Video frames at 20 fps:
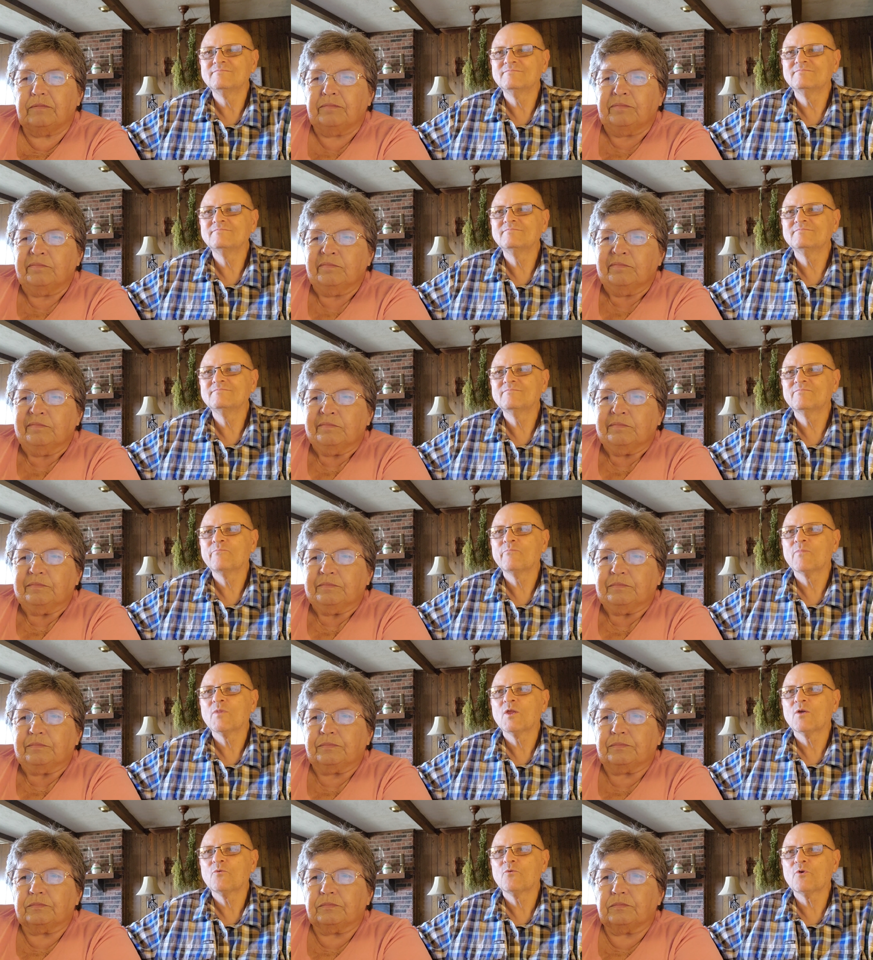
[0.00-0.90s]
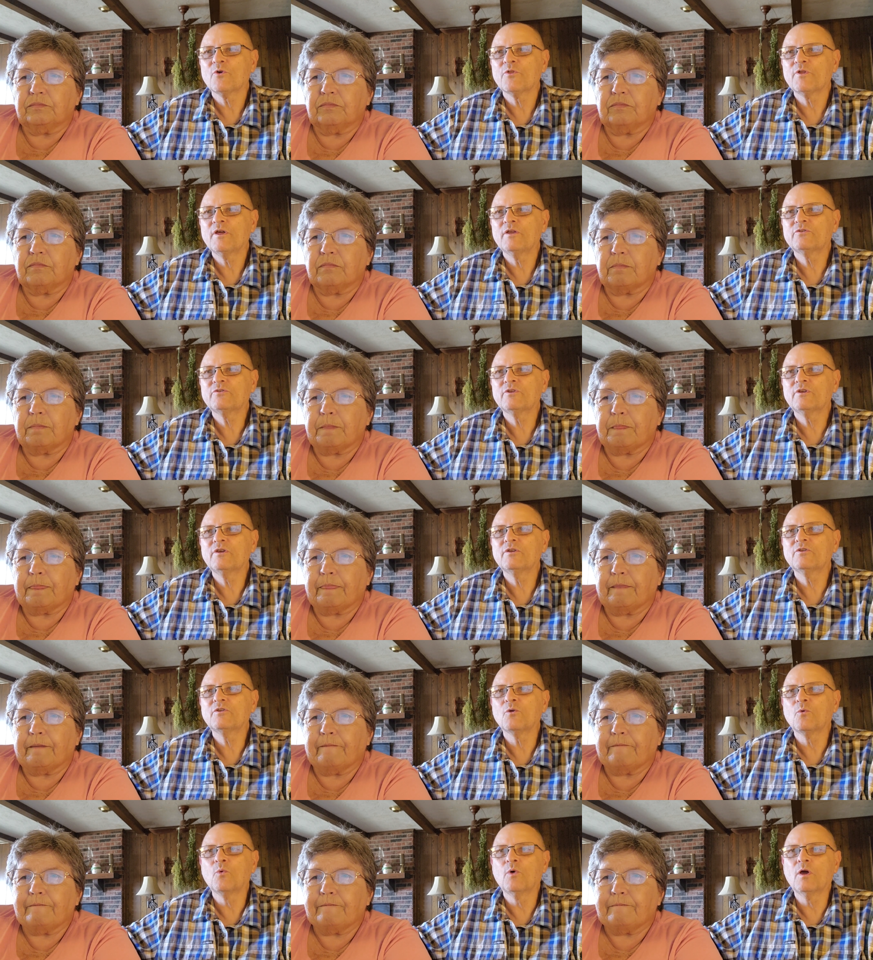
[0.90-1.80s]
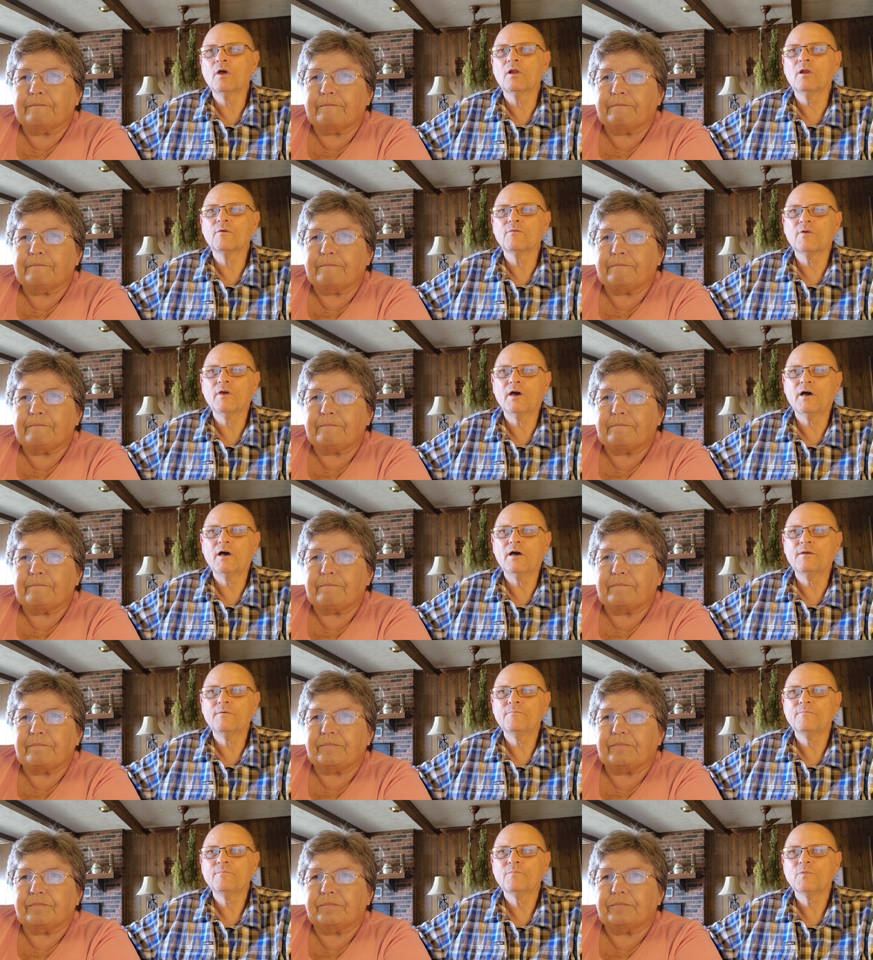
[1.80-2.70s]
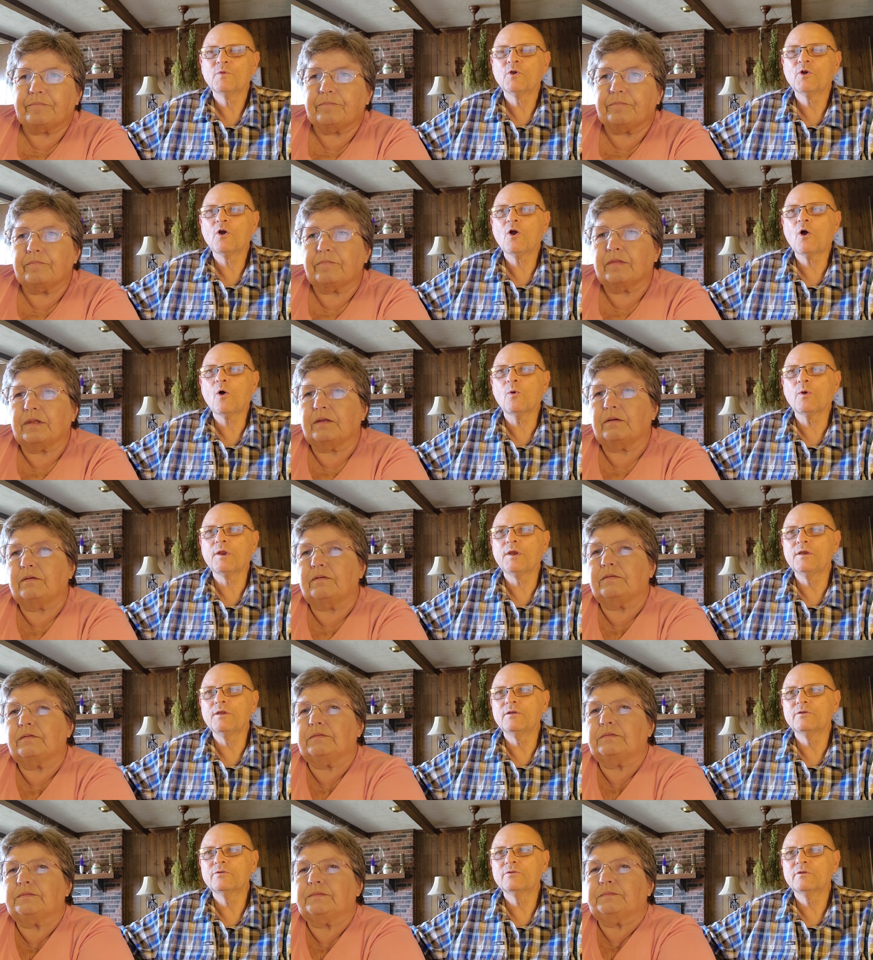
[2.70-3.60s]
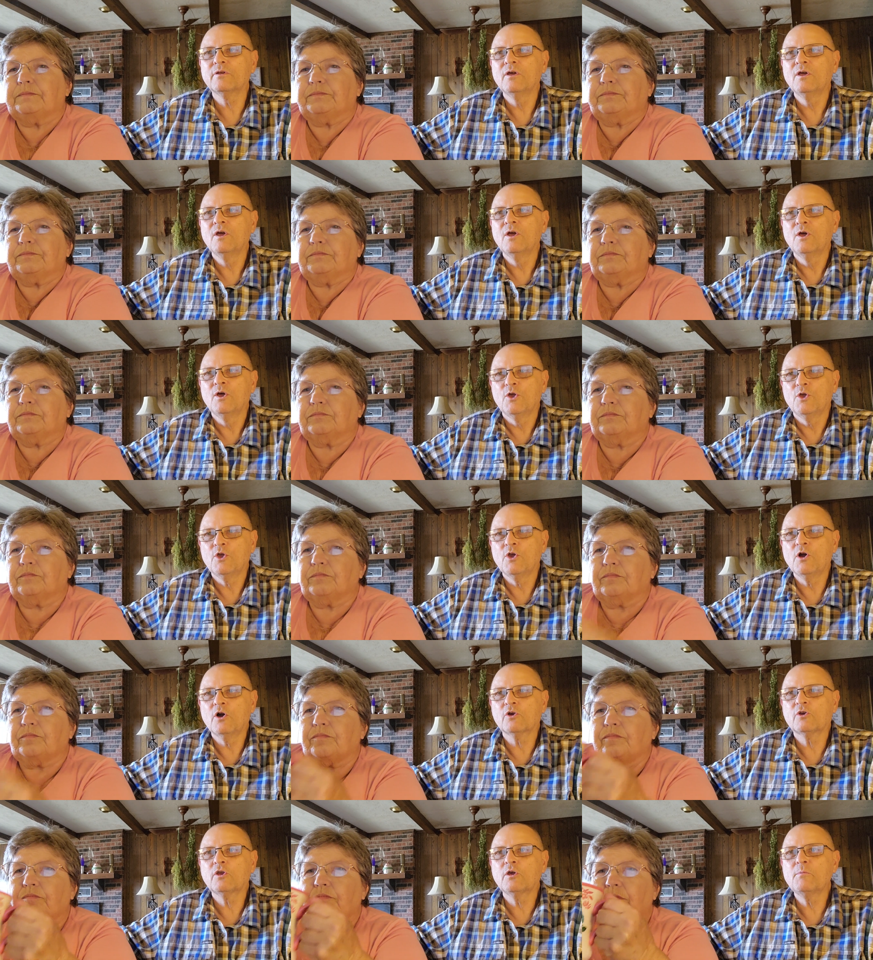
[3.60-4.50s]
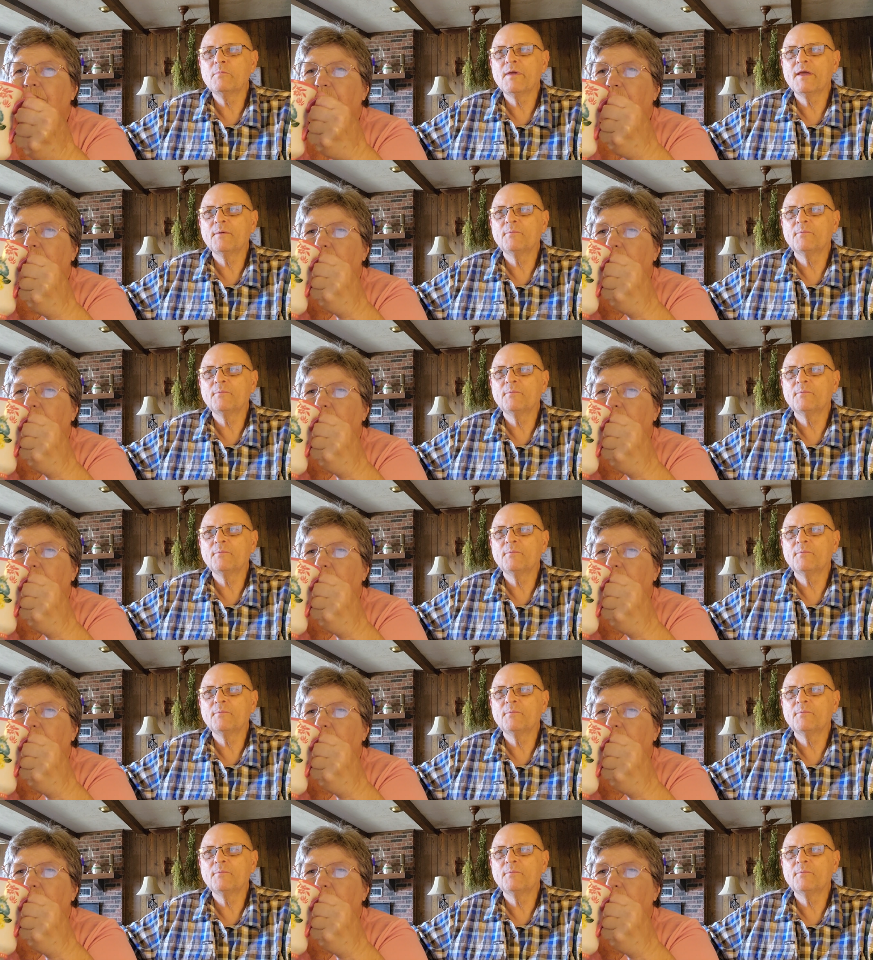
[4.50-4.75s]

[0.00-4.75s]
Speaker 1: Mm -hmm. For this is the will of God, your holiness. You are to be